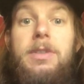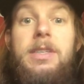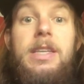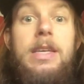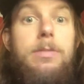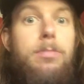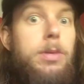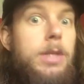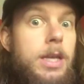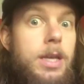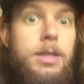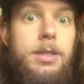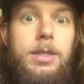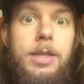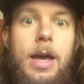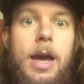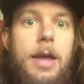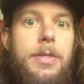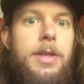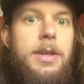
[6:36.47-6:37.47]
deeply
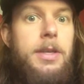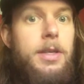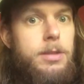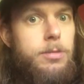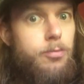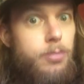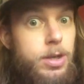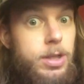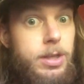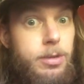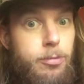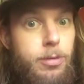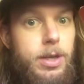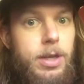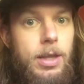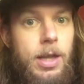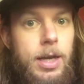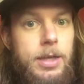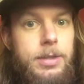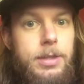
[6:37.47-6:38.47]
inside, that doesn't really
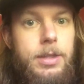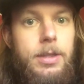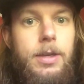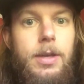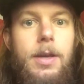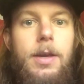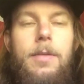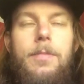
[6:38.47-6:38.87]
realize it,